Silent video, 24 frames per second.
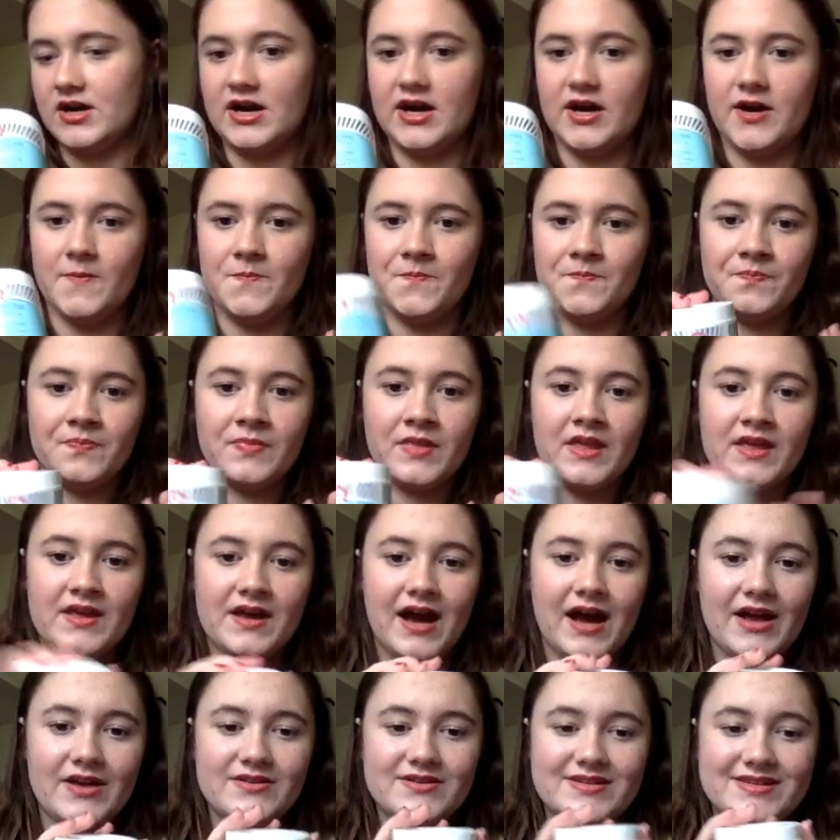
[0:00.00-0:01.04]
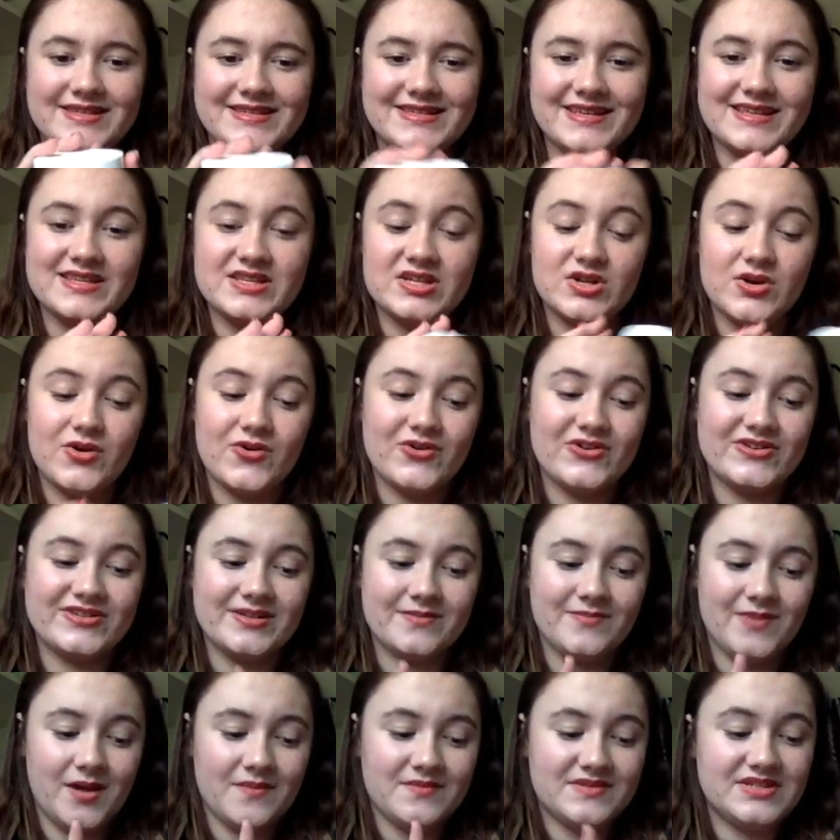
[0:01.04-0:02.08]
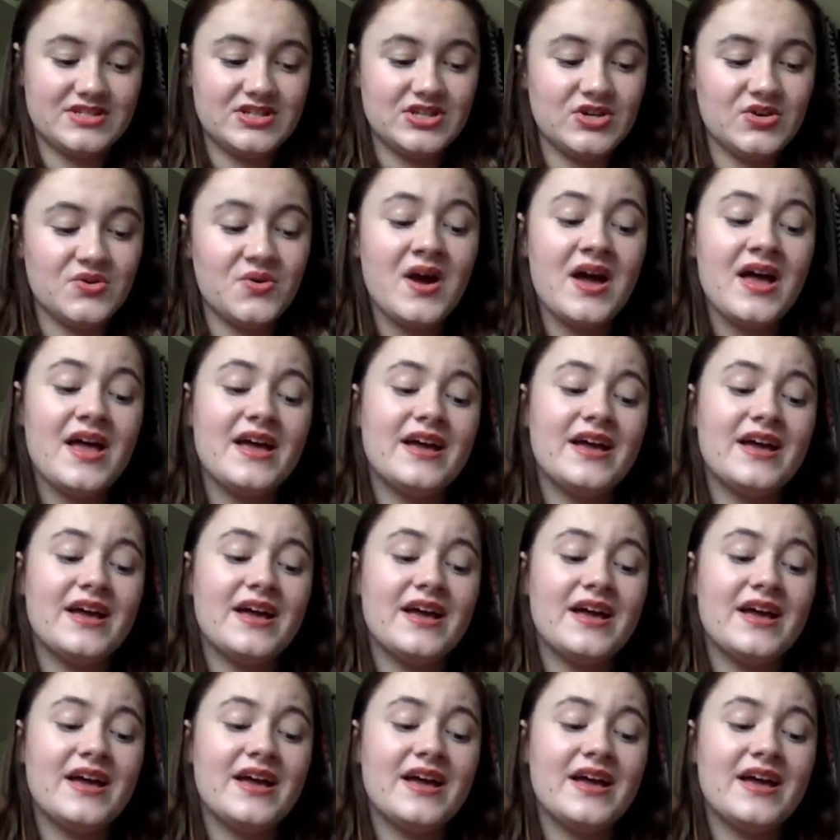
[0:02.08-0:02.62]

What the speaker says: I use this as a toner sometimes too.